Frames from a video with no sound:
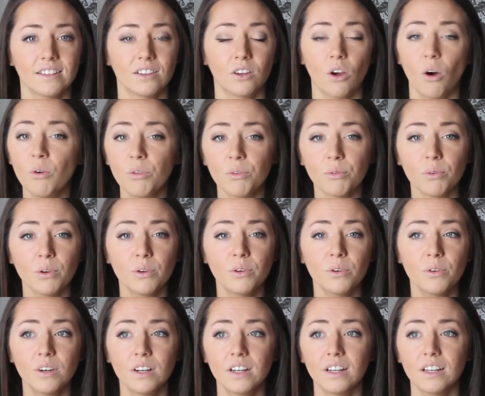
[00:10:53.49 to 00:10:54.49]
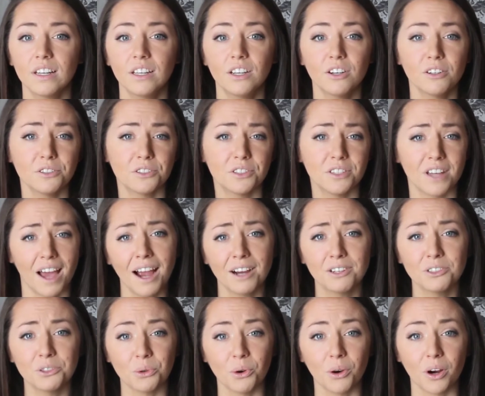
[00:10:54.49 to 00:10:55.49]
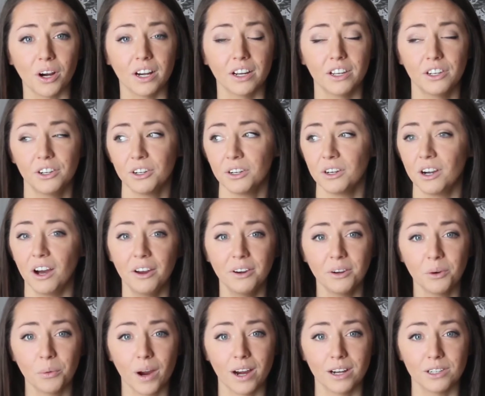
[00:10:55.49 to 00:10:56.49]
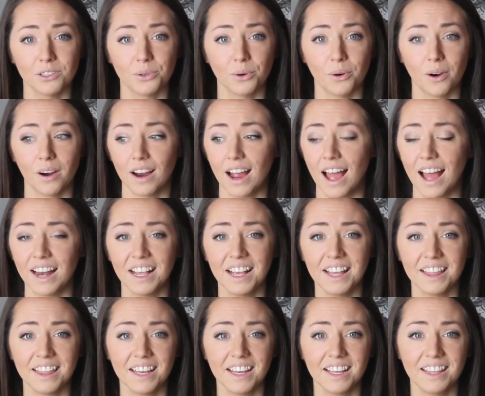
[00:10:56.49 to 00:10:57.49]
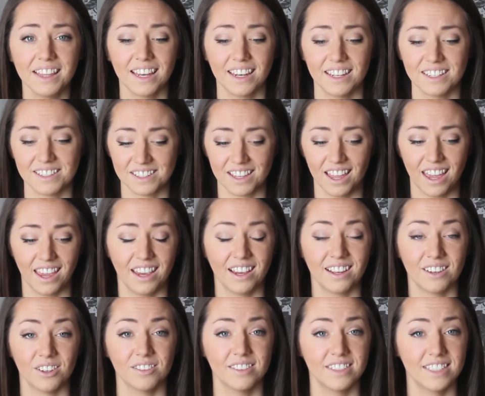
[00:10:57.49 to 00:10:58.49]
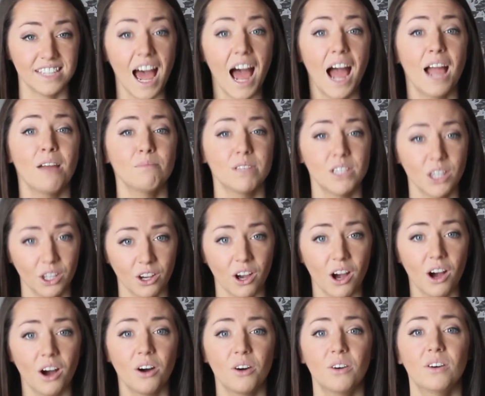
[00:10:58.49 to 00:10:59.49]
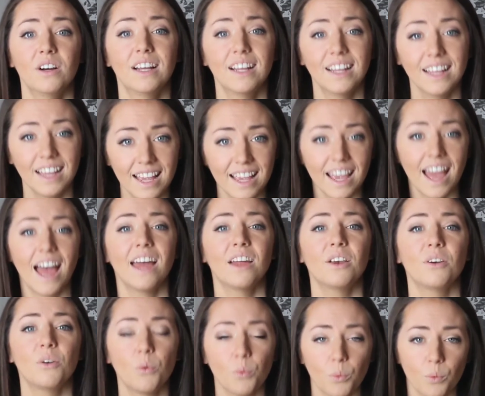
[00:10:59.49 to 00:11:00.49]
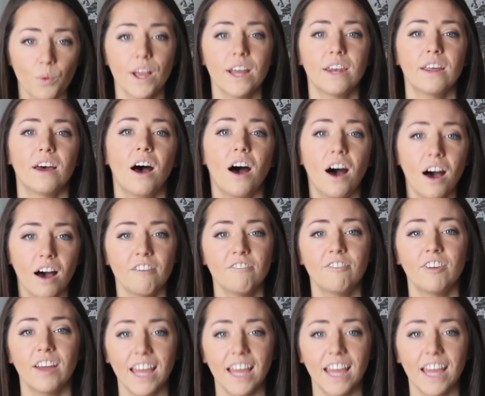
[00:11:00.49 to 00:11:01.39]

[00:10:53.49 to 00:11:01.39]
Go through your sock drawer, your underwear drawer, anything that is like time to go, get rid of